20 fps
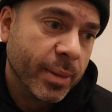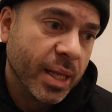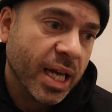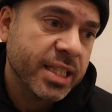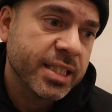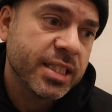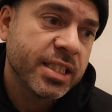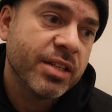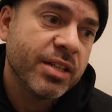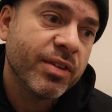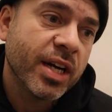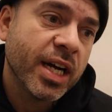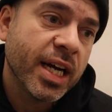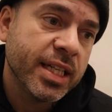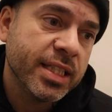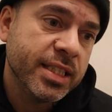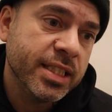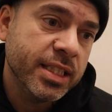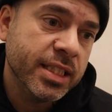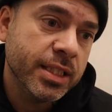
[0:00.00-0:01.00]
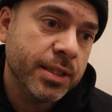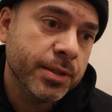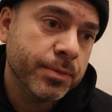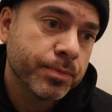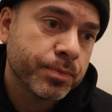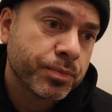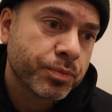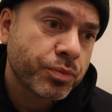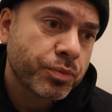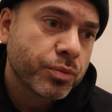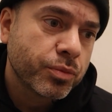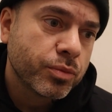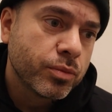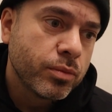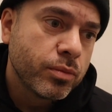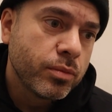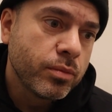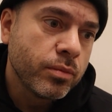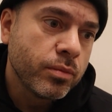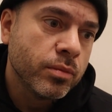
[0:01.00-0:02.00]
I just never had the
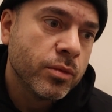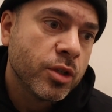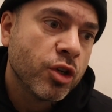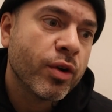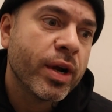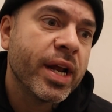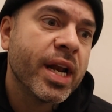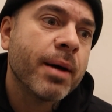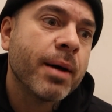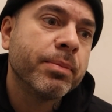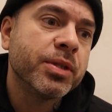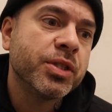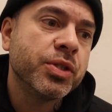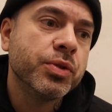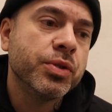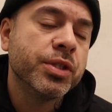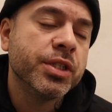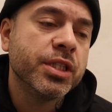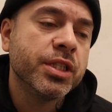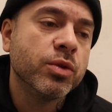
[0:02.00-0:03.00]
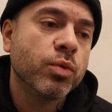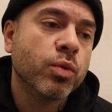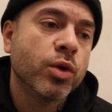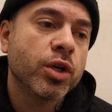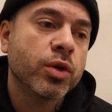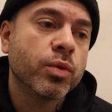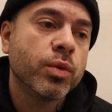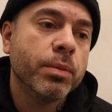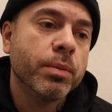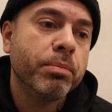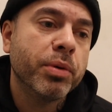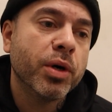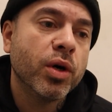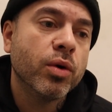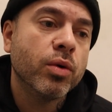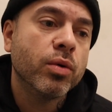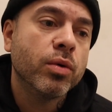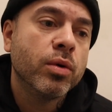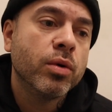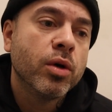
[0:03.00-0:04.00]
great opportunity to work with
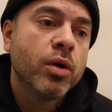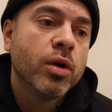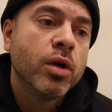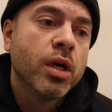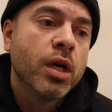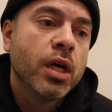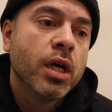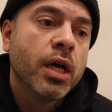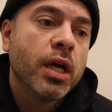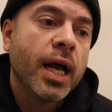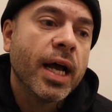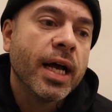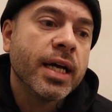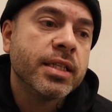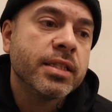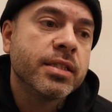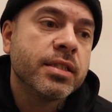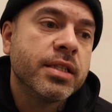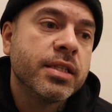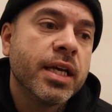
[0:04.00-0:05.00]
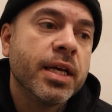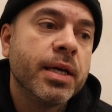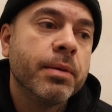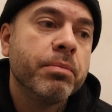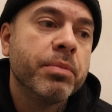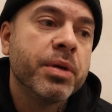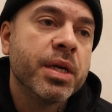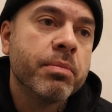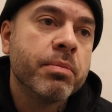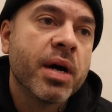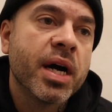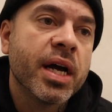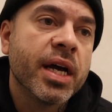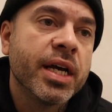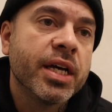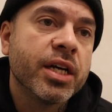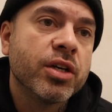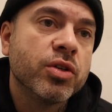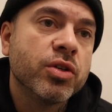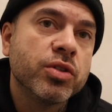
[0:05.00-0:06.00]
Bo as him being my
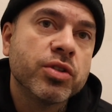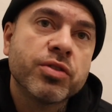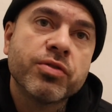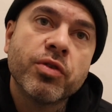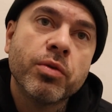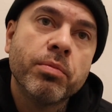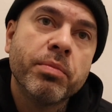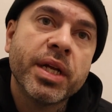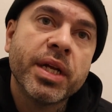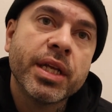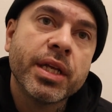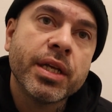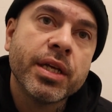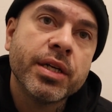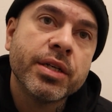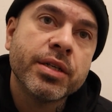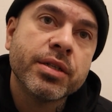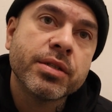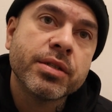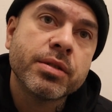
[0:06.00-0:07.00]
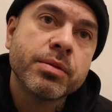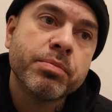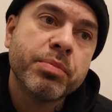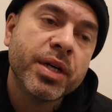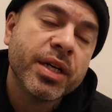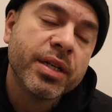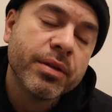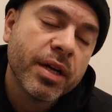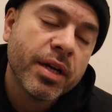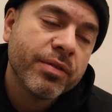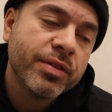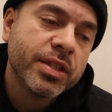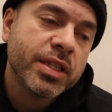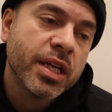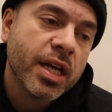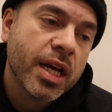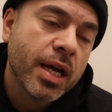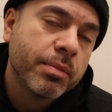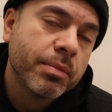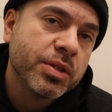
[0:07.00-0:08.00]
head coach for many years, but
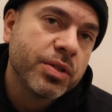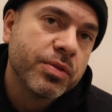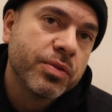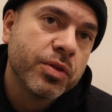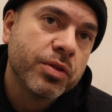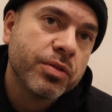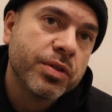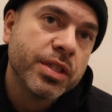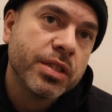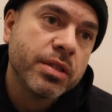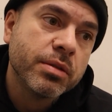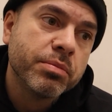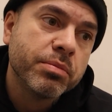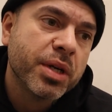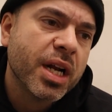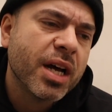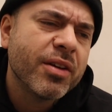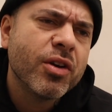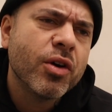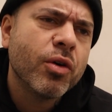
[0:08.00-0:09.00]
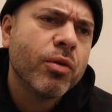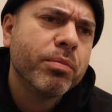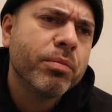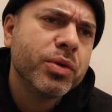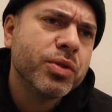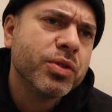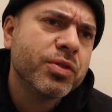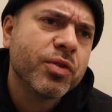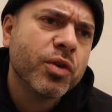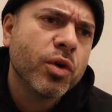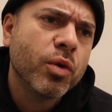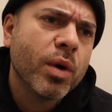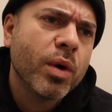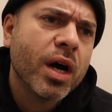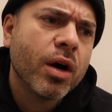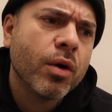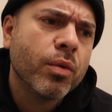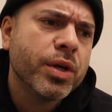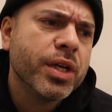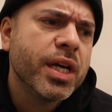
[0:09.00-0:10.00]
everything happens for a reason. But I've known Boots for a
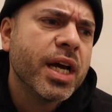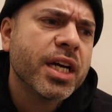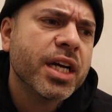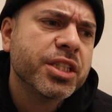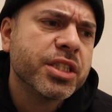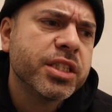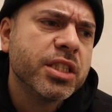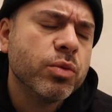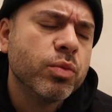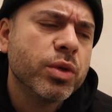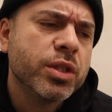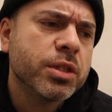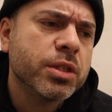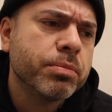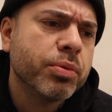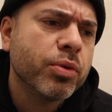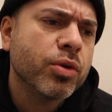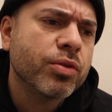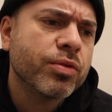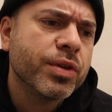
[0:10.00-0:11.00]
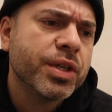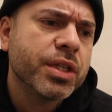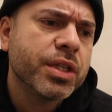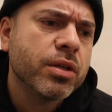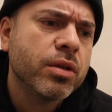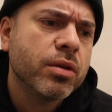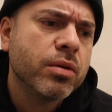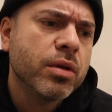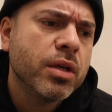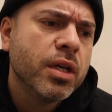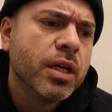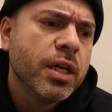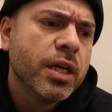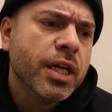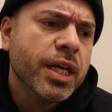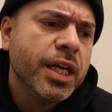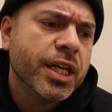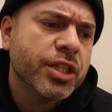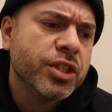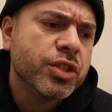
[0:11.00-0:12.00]
while. We actually went to Puerto Rico
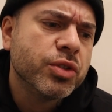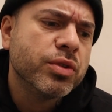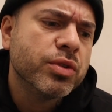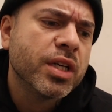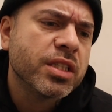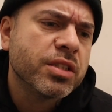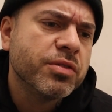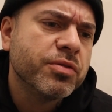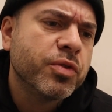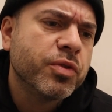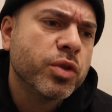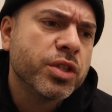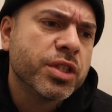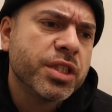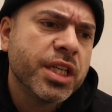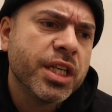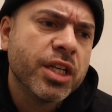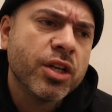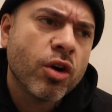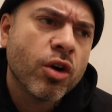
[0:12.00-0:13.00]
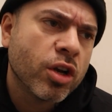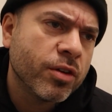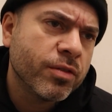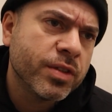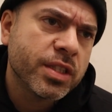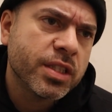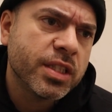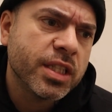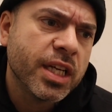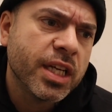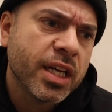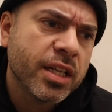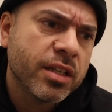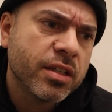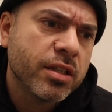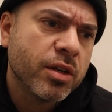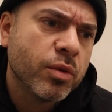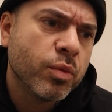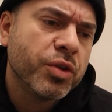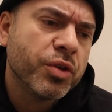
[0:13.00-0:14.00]
in 2014, all of us
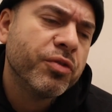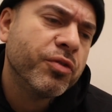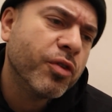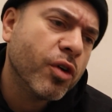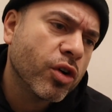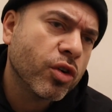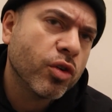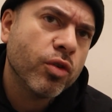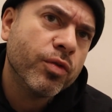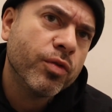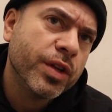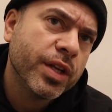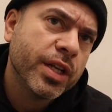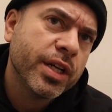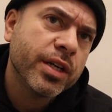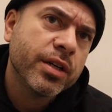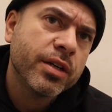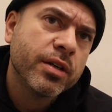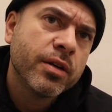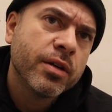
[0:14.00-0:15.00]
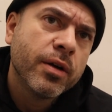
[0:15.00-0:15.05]
together, and we fought over there.